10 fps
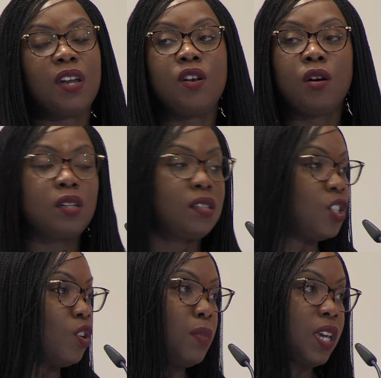they're not
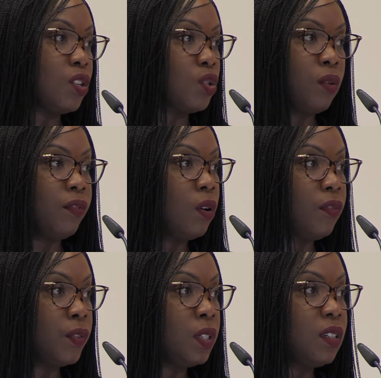decision makers
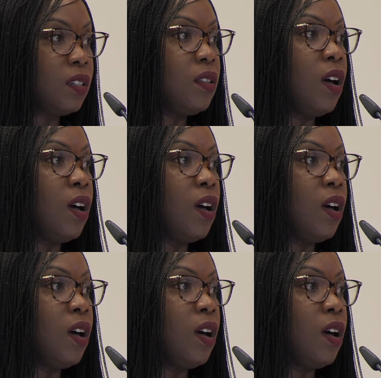often.